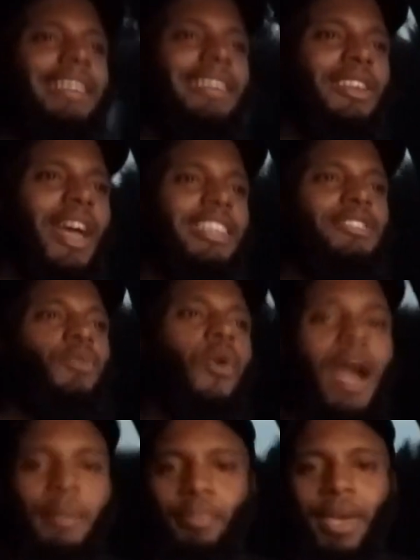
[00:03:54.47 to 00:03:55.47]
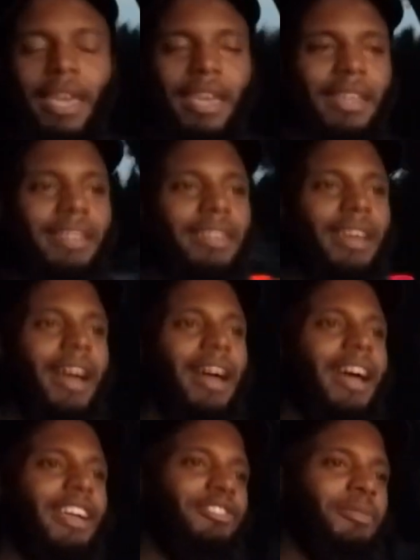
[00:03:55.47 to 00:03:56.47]
you know, asking where I've been.
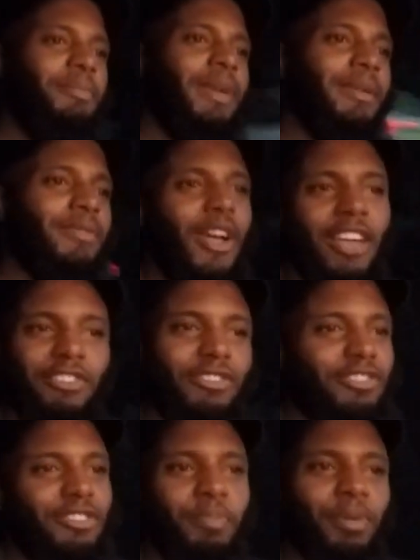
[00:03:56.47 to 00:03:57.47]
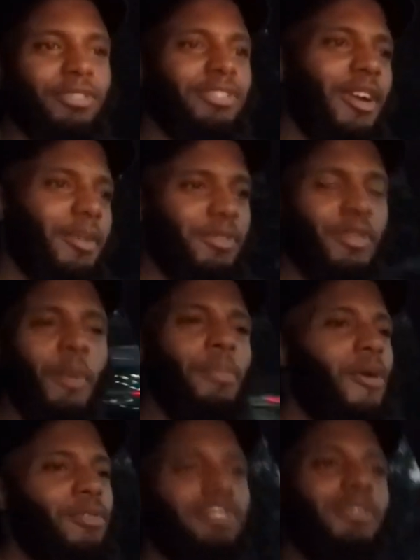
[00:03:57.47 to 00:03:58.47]
I should just start
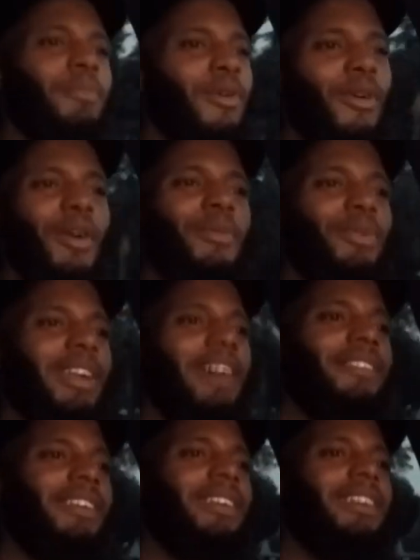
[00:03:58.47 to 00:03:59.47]
posting more or whatever.